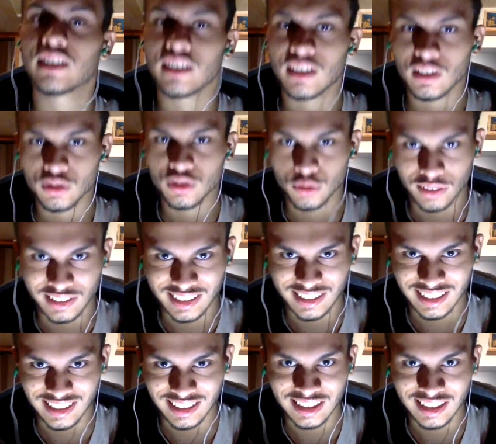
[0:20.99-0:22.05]
to the
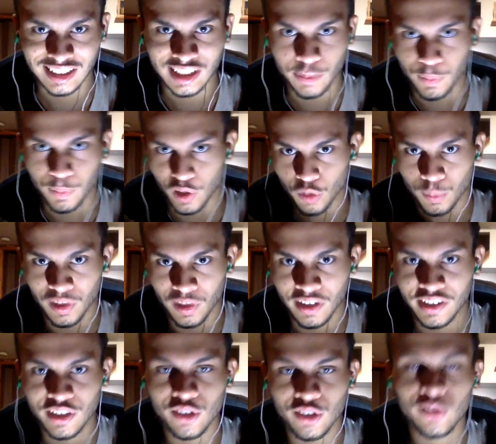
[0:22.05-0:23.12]
typical
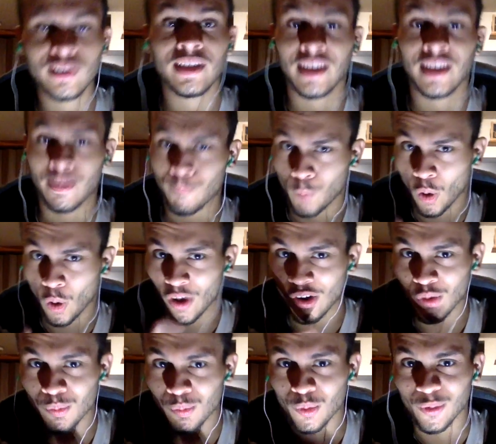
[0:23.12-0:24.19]
millennial, and boy oh
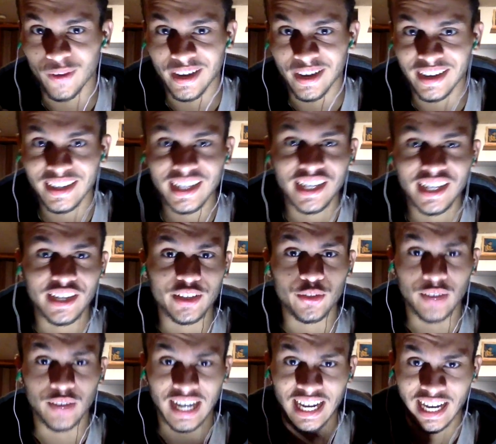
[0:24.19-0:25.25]
boy, do
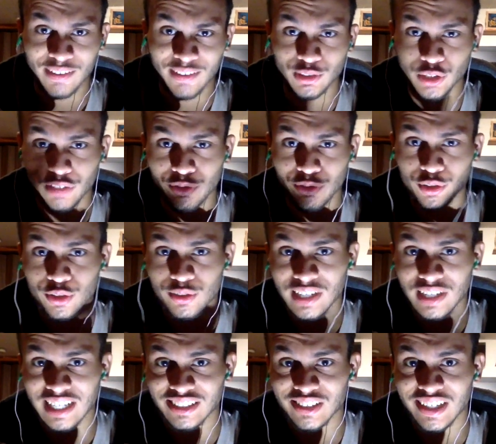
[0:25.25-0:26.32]
I have a treat for you
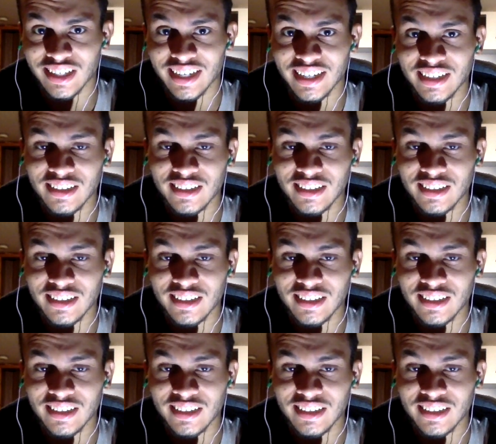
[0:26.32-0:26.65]
guys today.